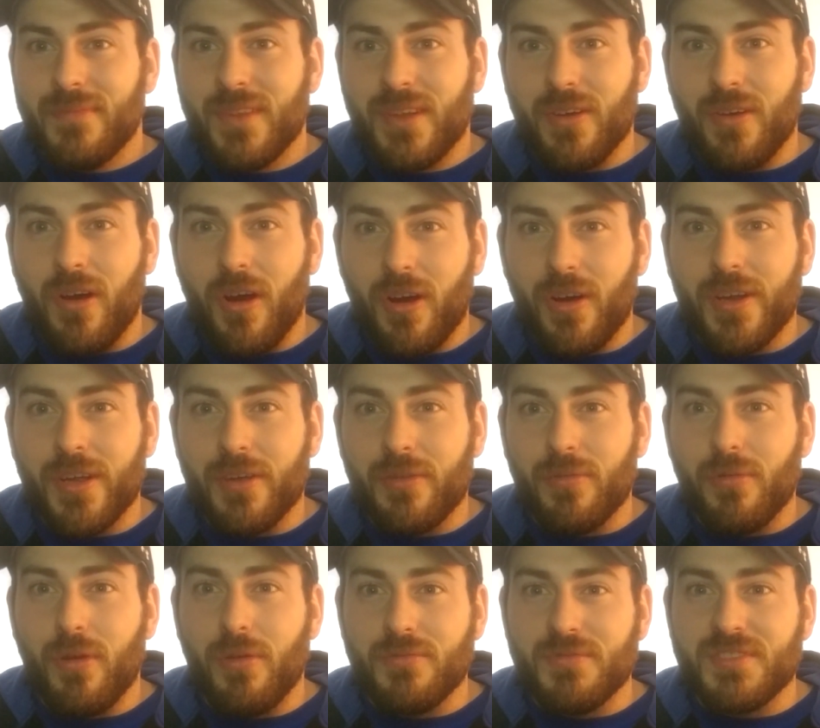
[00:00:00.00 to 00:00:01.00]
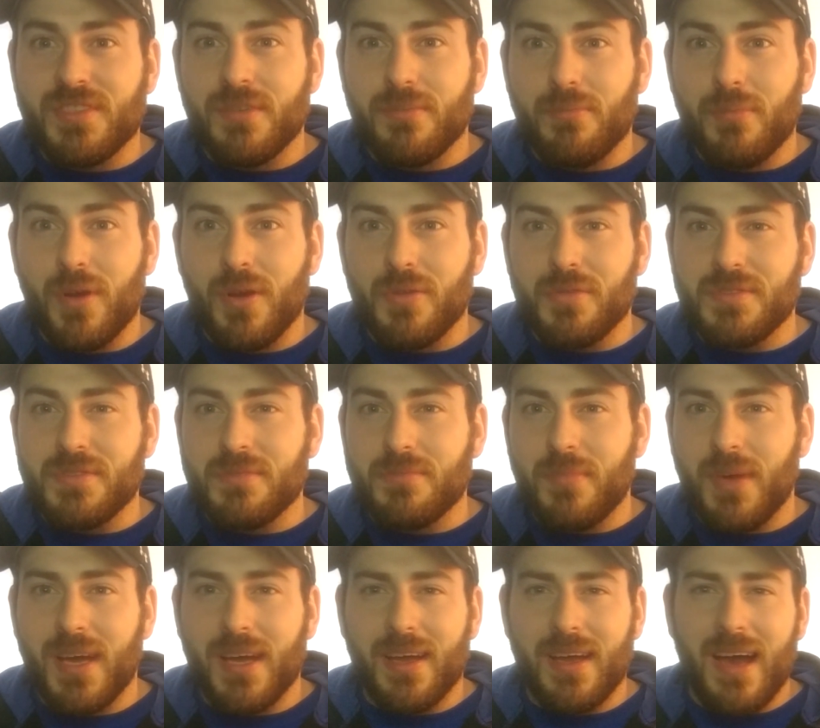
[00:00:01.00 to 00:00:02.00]
they're already grown
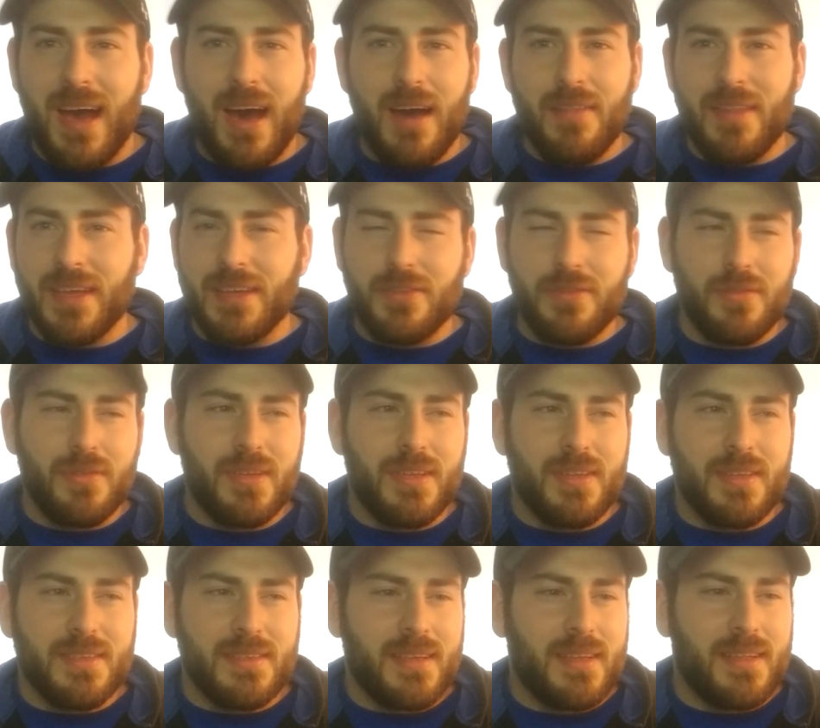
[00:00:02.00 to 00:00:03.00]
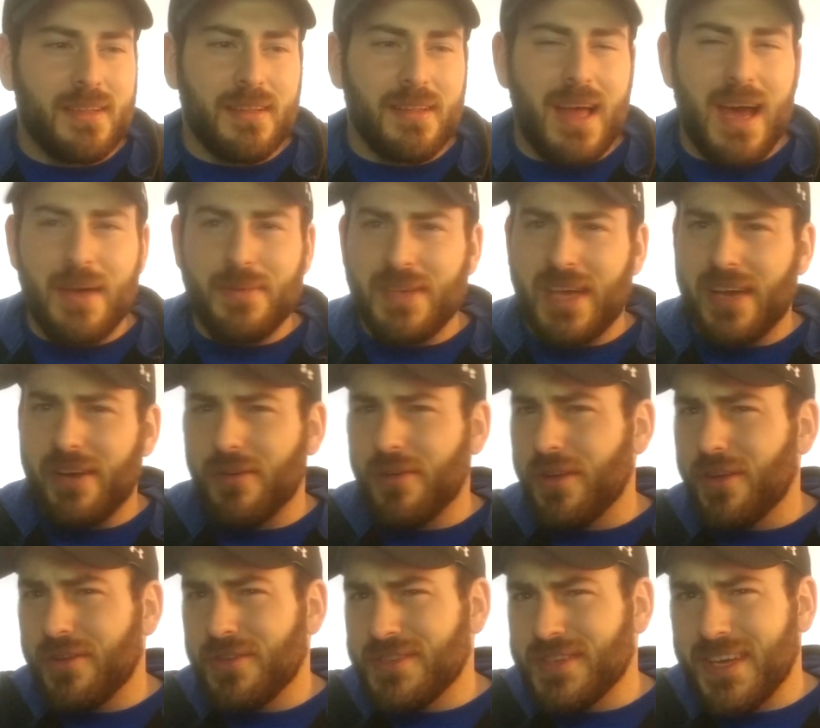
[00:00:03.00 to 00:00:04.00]
submersed by how they do it in the labs. I
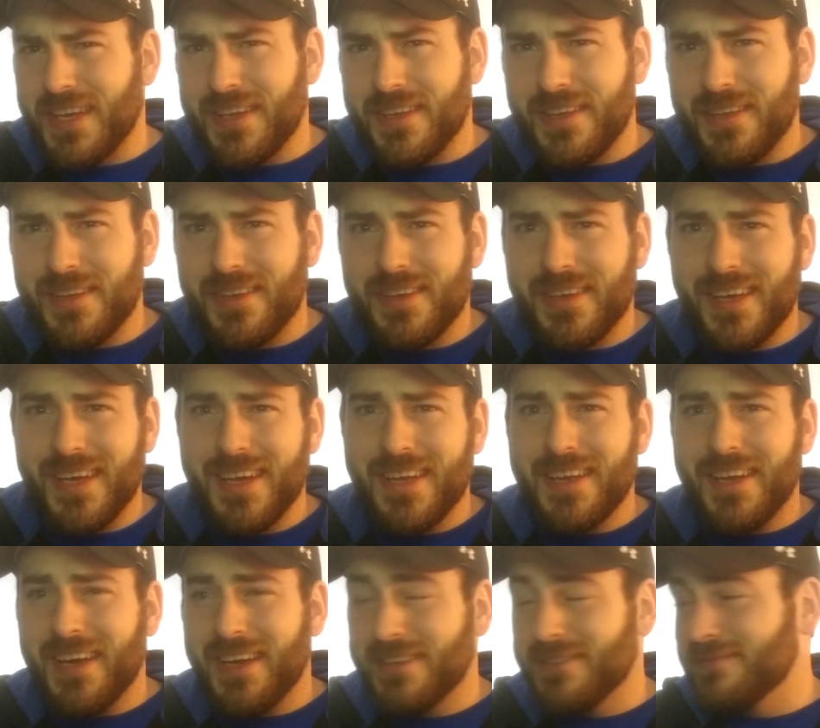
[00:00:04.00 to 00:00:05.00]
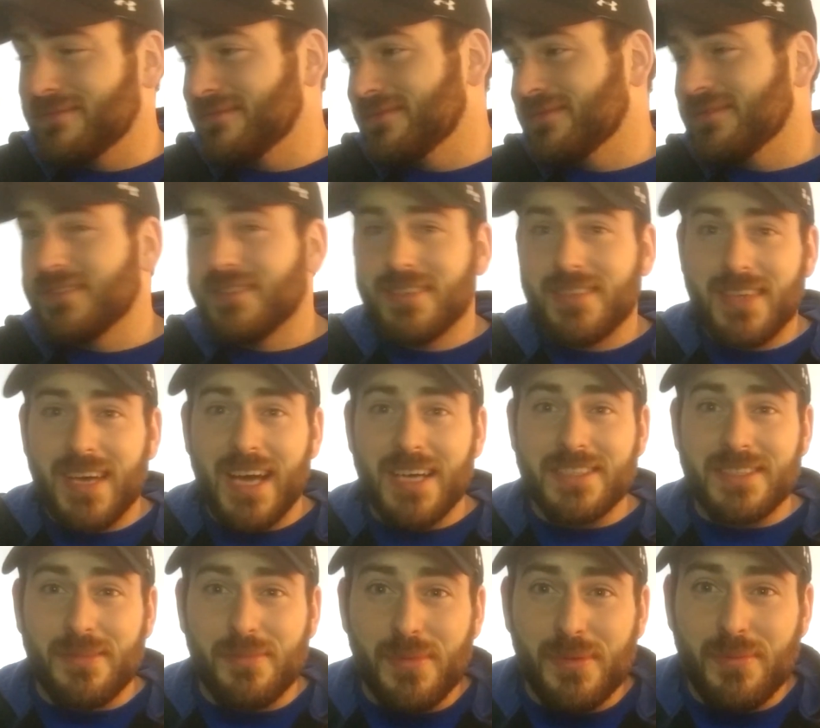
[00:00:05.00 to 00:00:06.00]
don't understand it, and
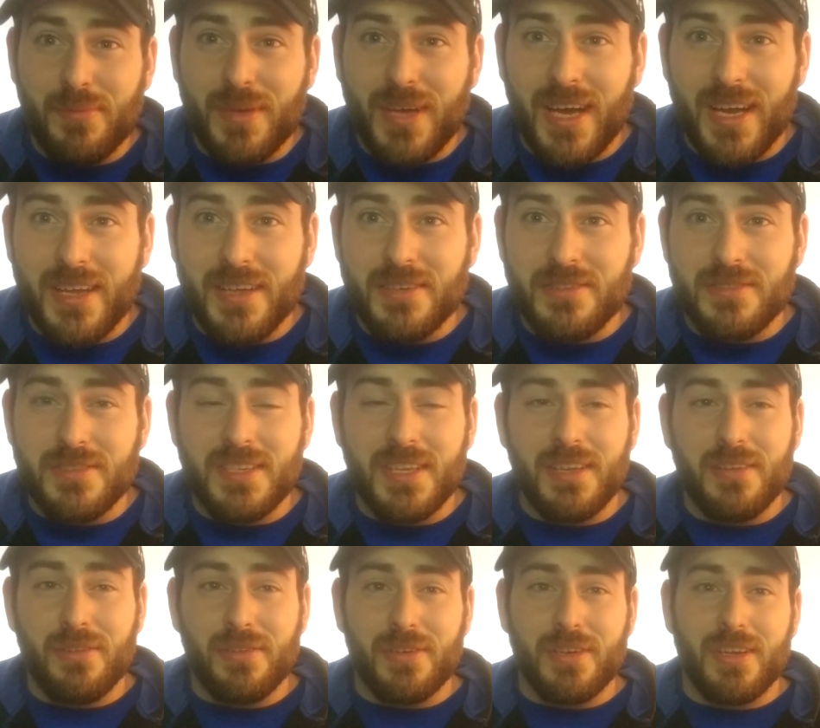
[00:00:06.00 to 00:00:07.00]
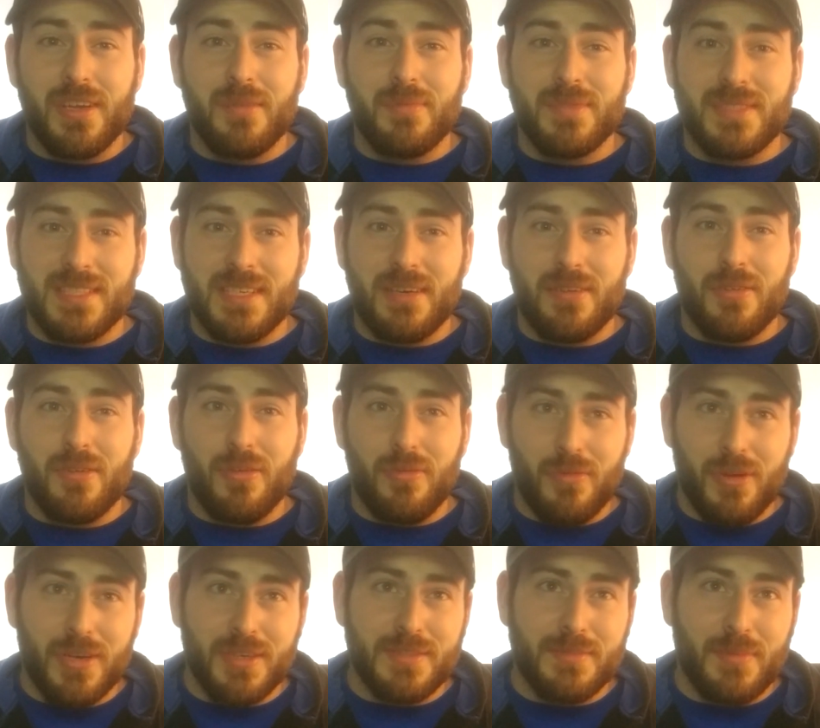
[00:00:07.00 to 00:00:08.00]
actually it'd be kind of interesting to look it and see how it
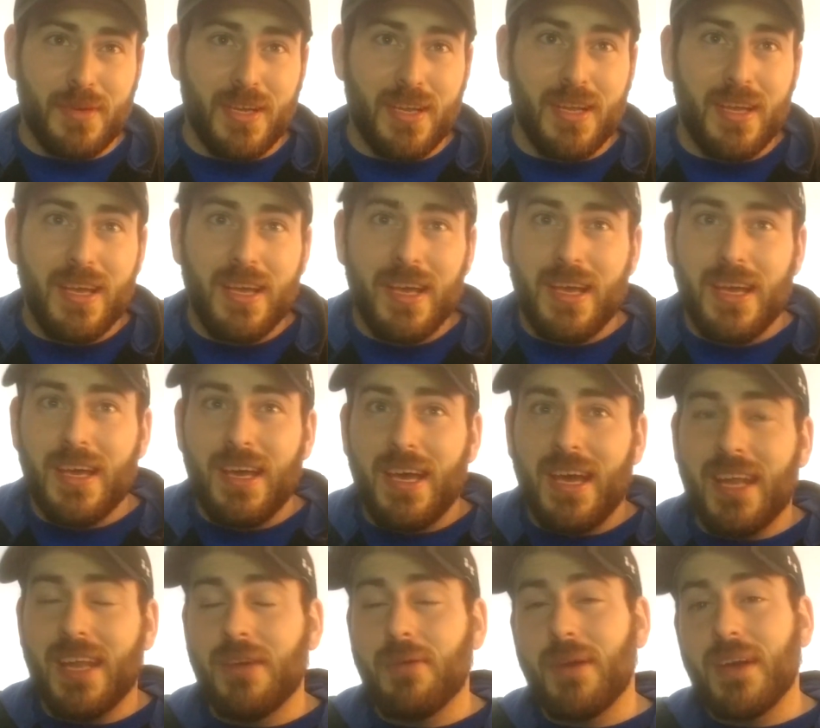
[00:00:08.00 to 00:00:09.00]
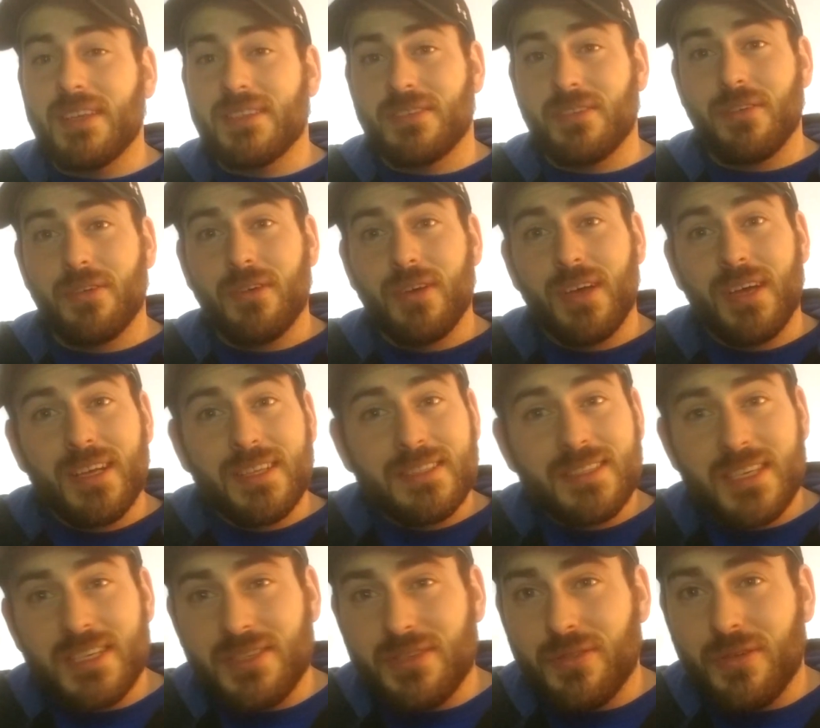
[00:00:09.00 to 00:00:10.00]
all works. But anyway, so
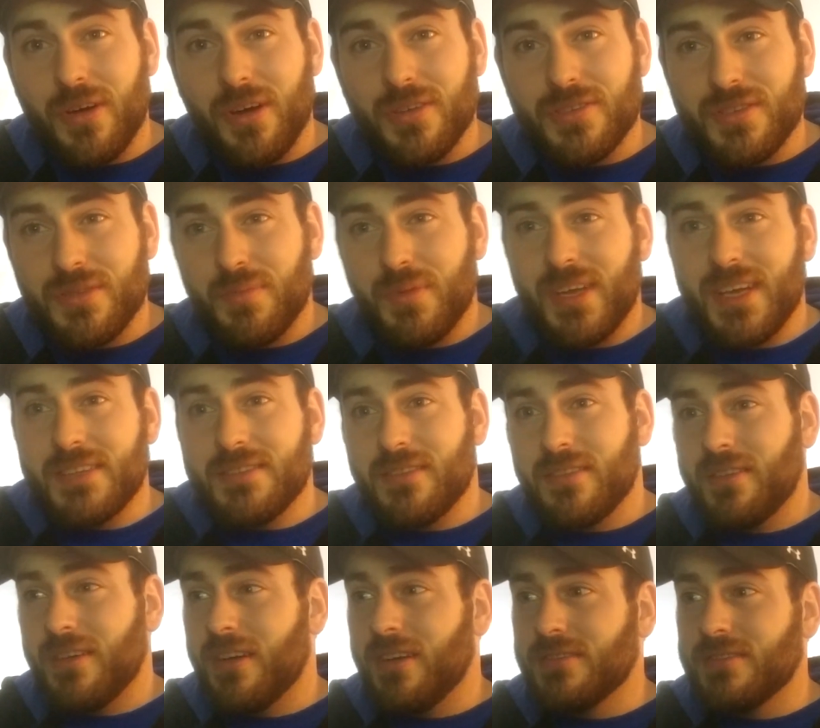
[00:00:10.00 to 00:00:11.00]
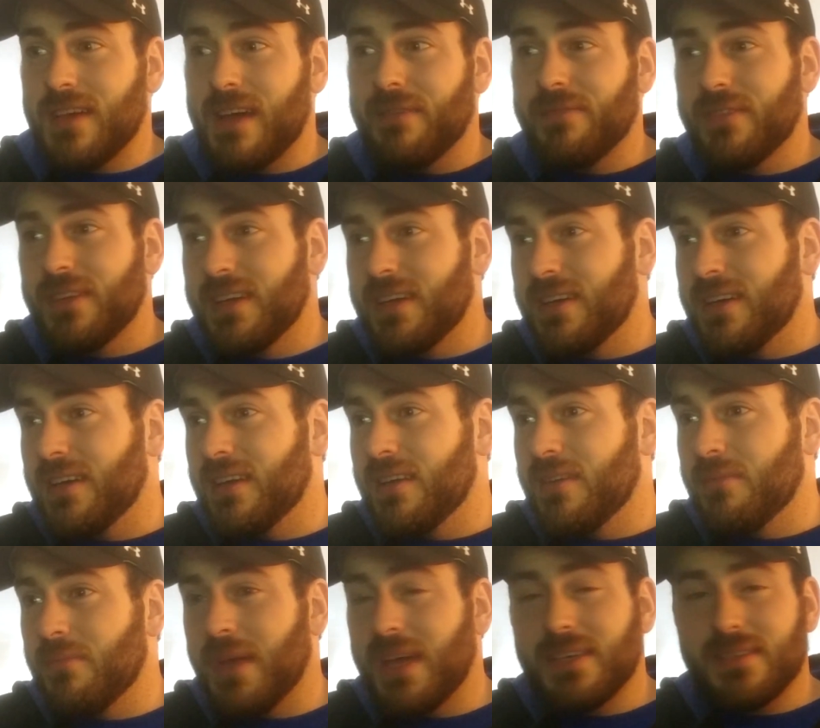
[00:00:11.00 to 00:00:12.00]
tissue culture plants are definitely
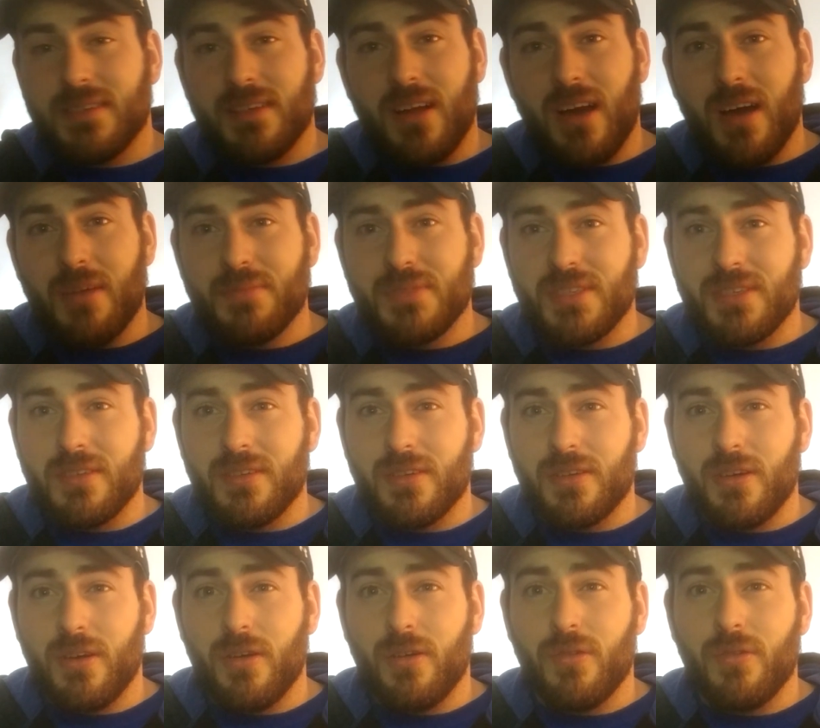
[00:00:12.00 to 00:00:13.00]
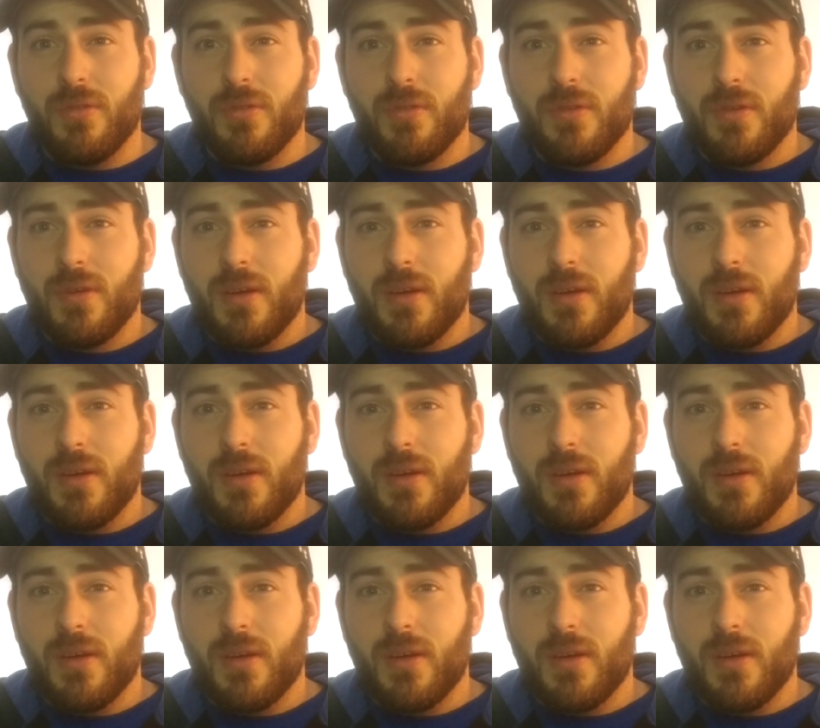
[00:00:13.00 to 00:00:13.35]
an amazing option to go.